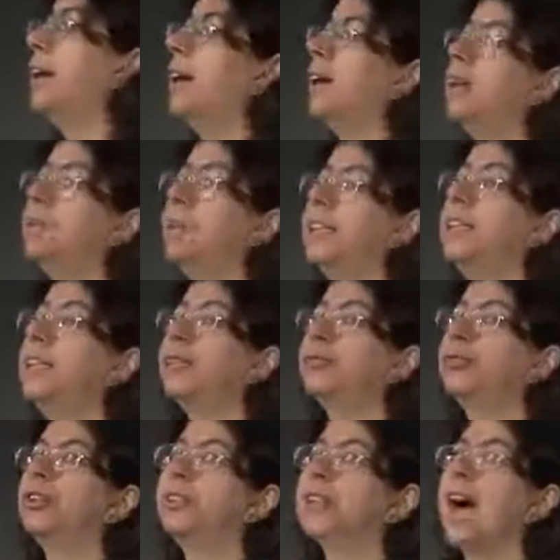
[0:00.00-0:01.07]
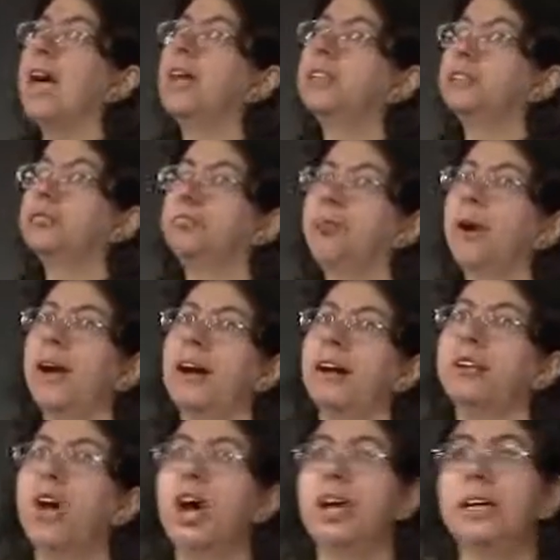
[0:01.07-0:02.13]
a little bit different kind of
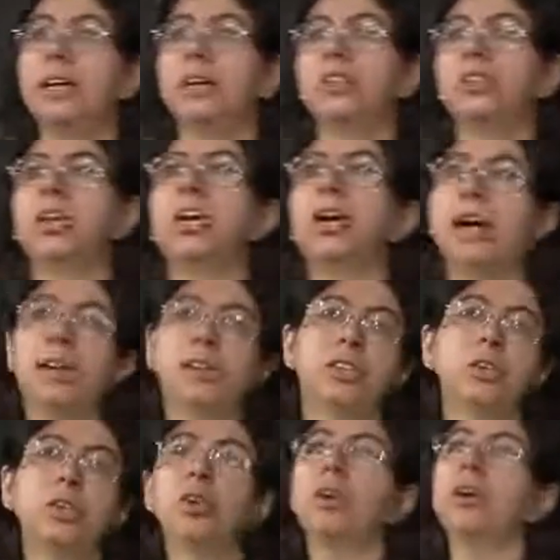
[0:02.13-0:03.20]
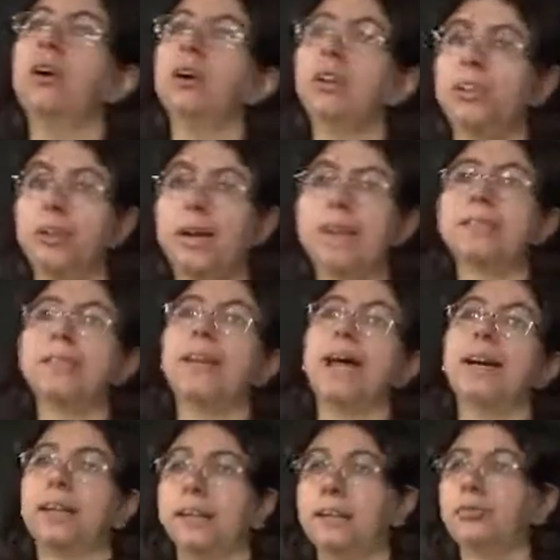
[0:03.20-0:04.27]
prior knowledge, and so you're going to get
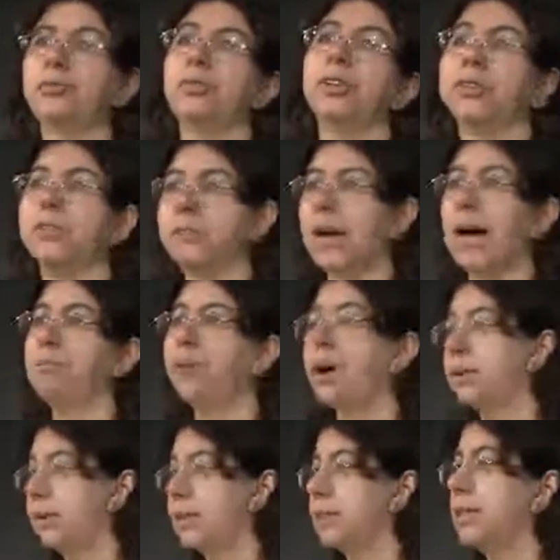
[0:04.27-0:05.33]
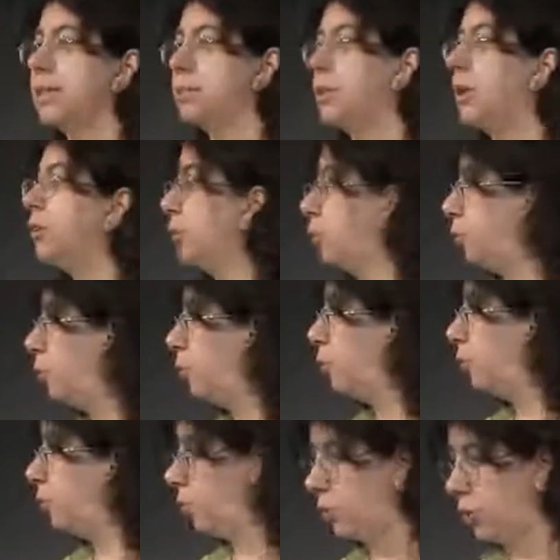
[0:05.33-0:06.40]
slightly different hypotheses when you do
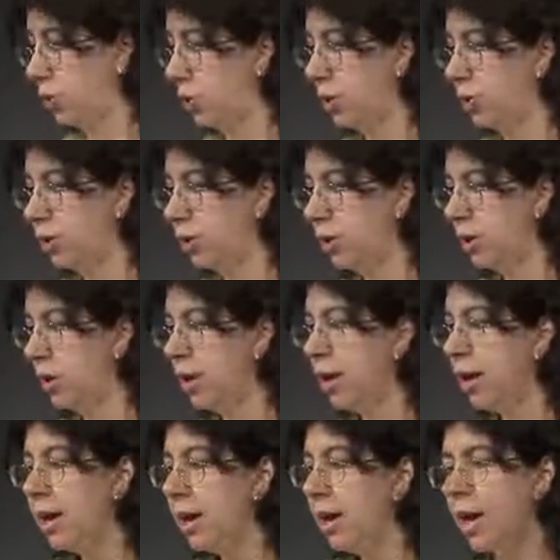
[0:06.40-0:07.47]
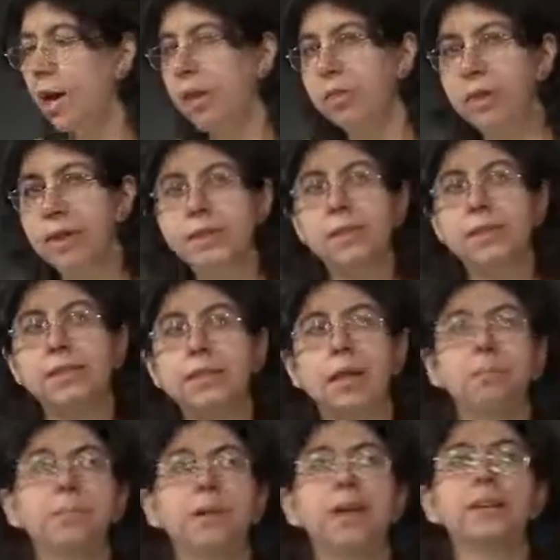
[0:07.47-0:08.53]
your search. This is
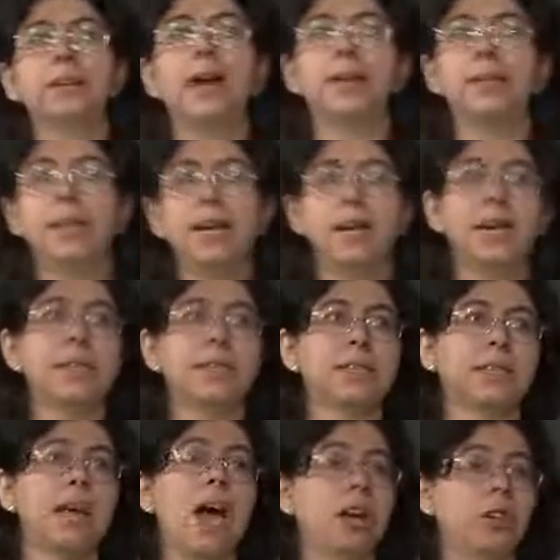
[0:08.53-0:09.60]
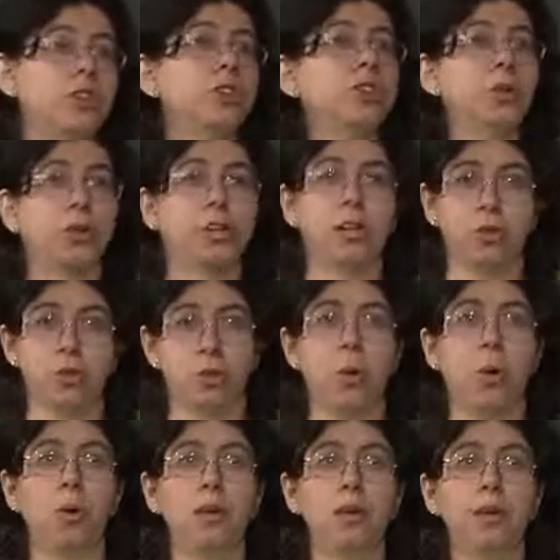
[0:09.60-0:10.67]
something that is under your
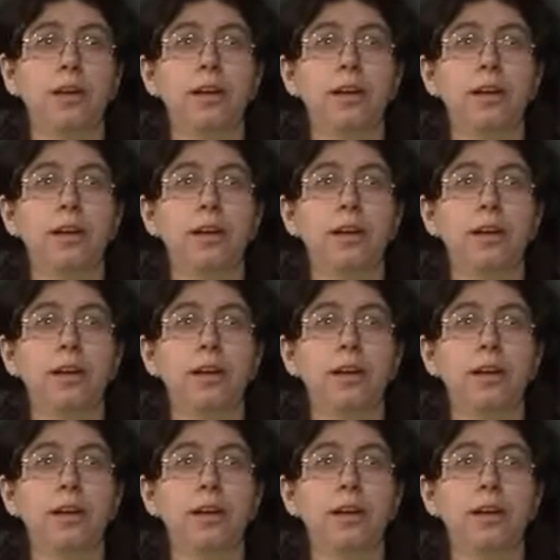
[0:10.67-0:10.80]
control,